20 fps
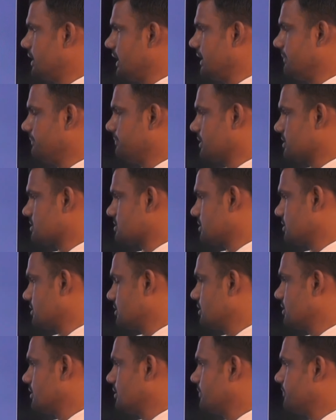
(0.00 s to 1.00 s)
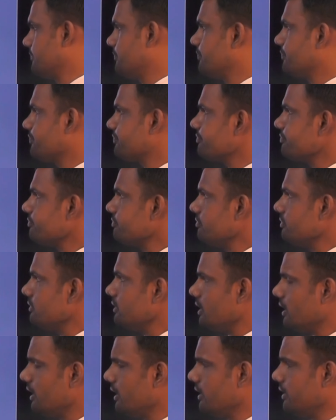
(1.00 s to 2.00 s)
10%,
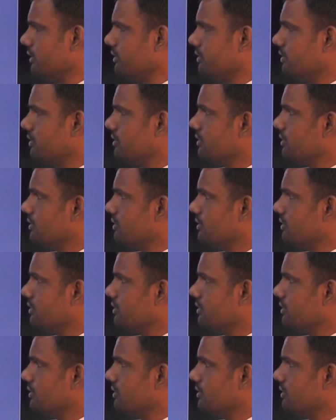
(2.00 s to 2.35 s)
and